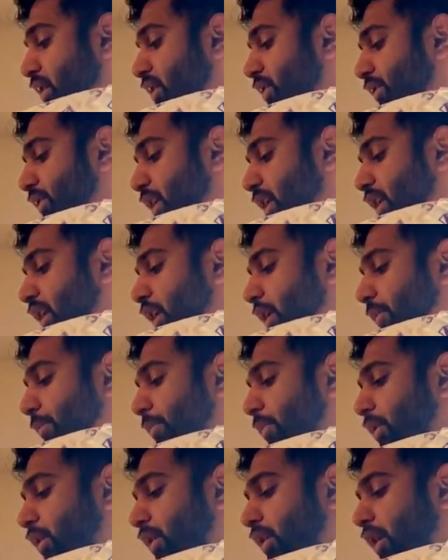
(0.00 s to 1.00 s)
Then
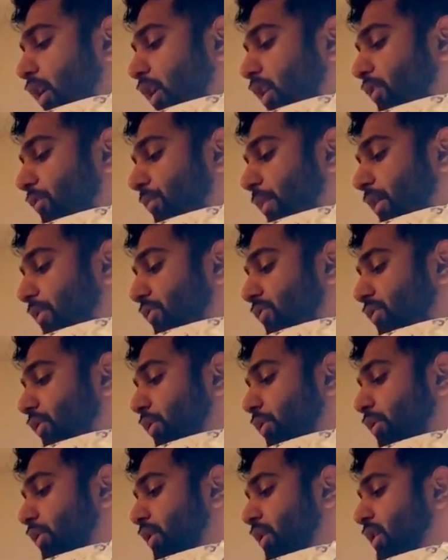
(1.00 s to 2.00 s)
I'll put all of my
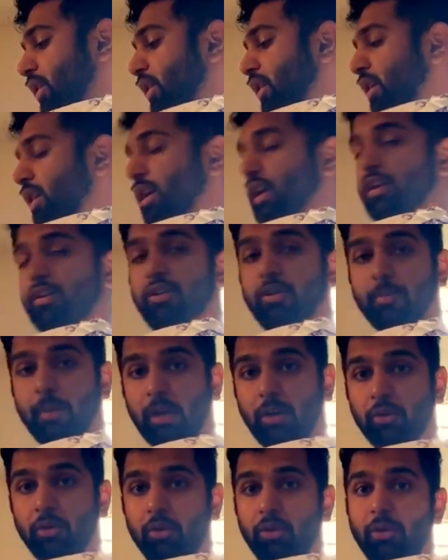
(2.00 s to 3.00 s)
food into my
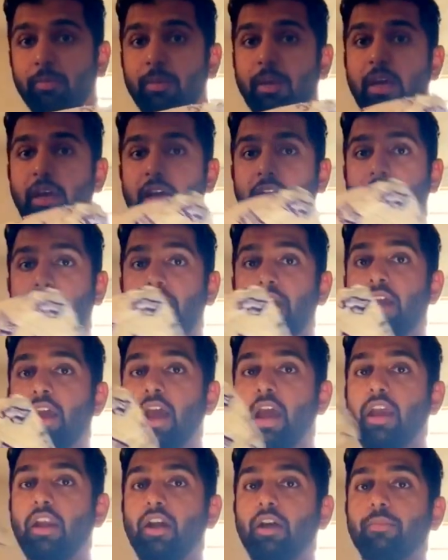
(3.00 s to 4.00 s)
cooler bag,
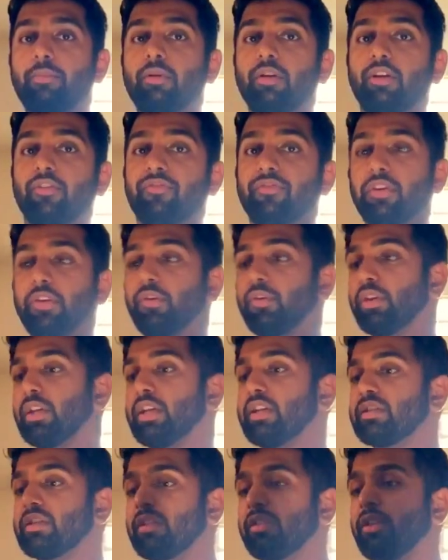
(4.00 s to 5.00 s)
and I'll put a few of
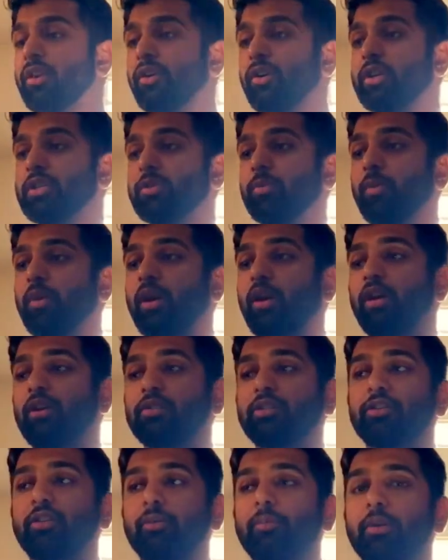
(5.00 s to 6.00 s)
these in there as well.
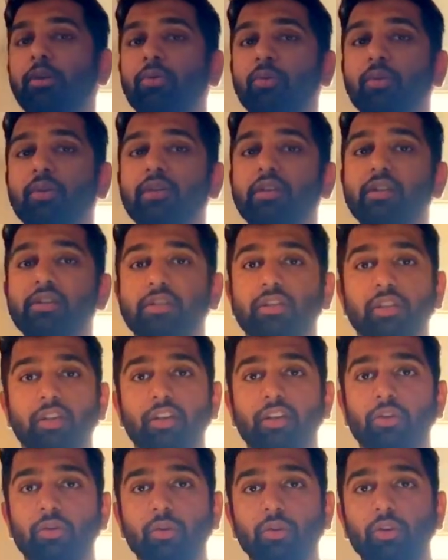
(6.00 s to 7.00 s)
So between the
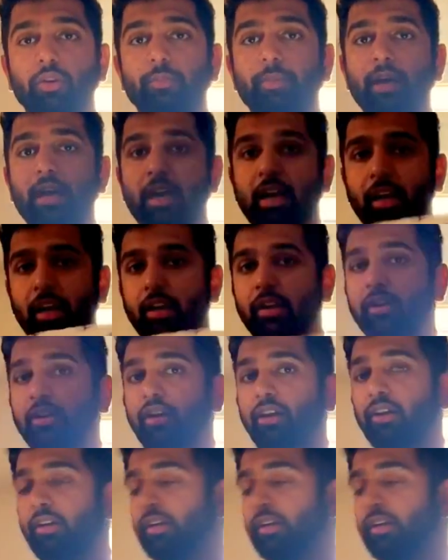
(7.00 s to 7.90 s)
insulated cooler bag and